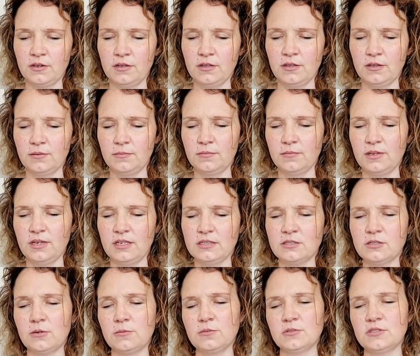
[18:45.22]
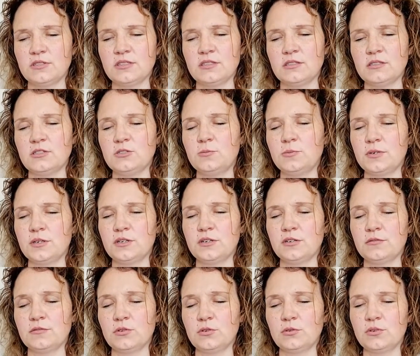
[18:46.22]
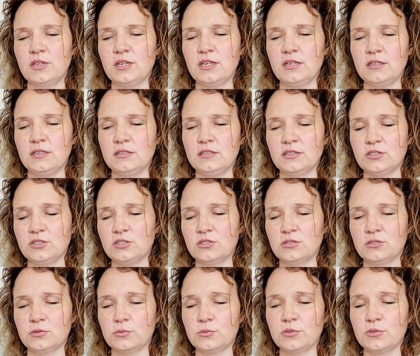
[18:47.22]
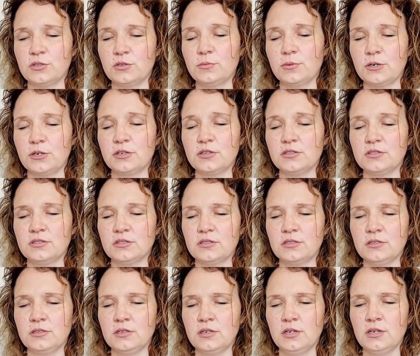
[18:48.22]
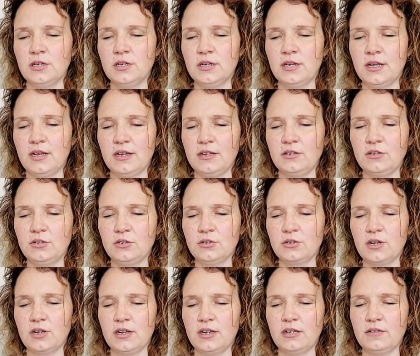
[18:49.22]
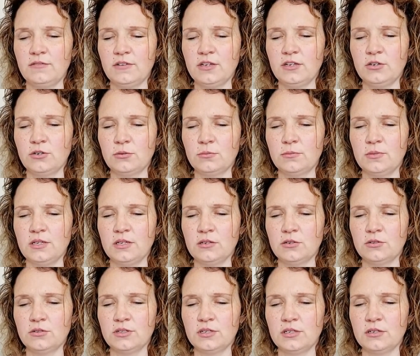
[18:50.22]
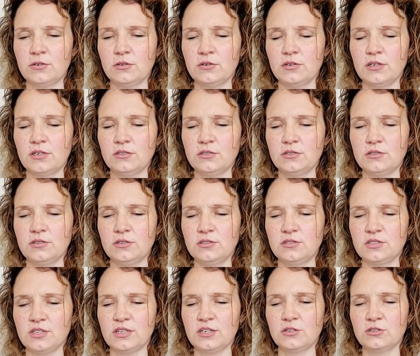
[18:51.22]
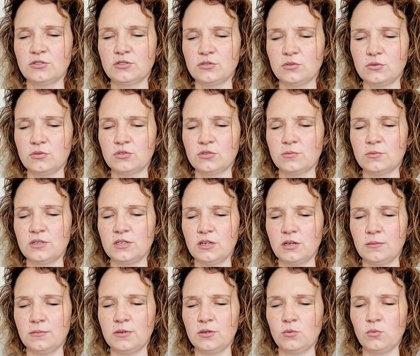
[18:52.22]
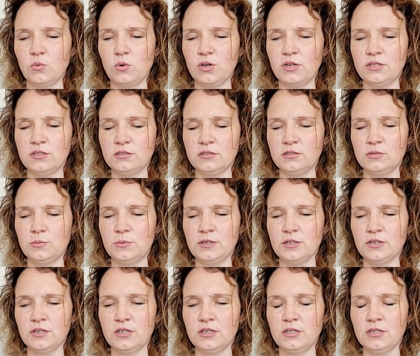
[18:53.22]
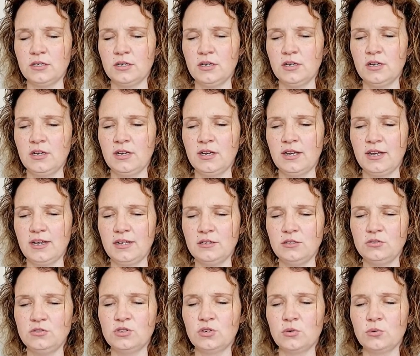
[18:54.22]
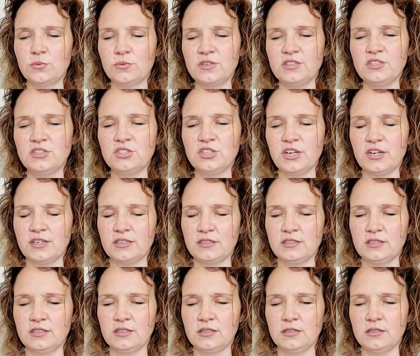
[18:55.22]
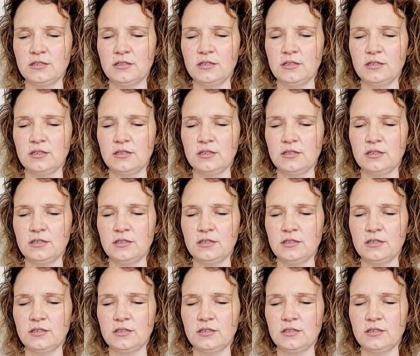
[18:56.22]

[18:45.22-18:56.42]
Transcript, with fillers: um, it's almost like the spirit of cocaine addiction is a real person, and you're kind of intermingling, or in, it's like your souls are becoming one spirit, and you don't reject it,